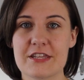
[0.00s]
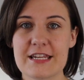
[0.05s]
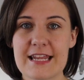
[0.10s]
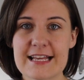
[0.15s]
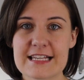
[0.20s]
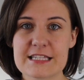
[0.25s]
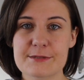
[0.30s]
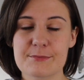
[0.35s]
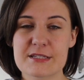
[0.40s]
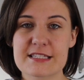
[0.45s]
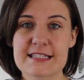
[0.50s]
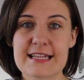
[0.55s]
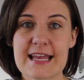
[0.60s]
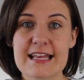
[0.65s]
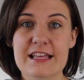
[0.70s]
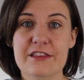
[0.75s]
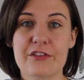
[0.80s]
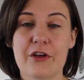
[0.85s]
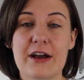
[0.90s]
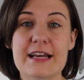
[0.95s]
The next
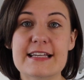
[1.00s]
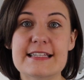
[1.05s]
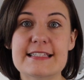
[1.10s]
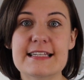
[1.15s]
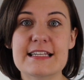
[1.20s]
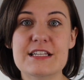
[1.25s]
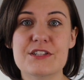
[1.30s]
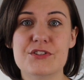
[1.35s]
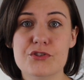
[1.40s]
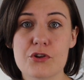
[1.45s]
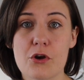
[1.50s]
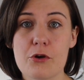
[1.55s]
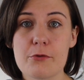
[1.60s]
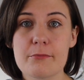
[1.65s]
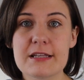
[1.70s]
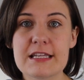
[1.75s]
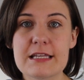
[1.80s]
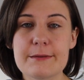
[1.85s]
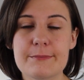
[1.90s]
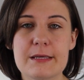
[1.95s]
mistake that I see so
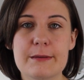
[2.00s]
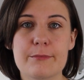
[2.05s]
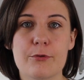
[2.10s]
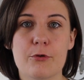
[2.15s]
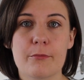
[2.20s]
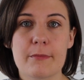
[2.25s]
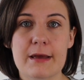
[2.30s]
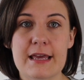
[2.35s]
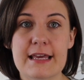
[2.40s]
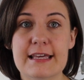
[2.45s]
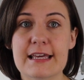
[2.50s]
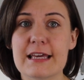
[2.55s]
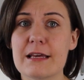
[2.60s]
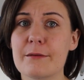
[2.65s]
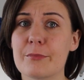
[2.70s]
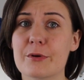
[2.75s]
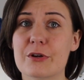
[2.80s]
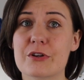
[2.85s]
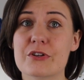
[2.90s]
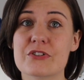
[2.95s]
many people
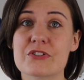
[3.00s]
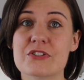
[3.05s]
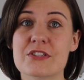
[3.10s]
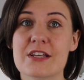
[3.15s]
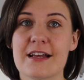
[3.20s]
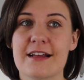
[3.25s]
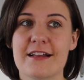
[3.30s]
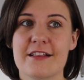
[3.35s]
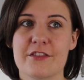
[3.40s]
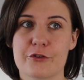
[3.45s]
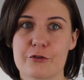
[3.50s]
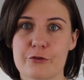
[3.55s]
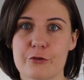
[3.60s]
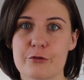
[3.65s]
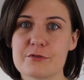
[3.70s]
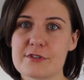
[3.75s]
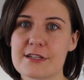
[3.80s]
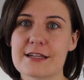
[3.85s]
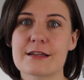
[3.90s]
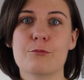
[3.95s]
making, because the
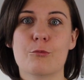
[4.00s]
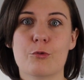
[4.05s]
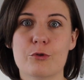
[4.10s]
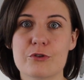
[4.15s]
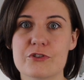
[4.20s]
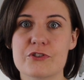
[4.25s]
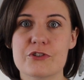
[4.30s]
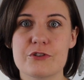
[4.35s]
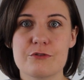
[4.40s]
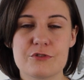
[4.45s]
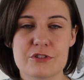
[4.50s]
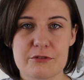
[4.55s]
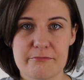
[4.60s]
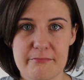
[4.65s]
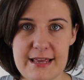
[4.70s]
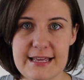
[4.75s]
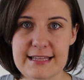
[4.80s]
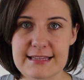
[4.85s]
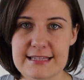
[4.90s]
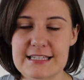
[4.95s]
cruise line wants you to
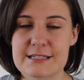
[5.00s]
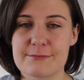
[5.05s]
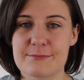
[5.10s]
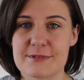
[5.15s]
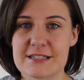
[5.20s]
make this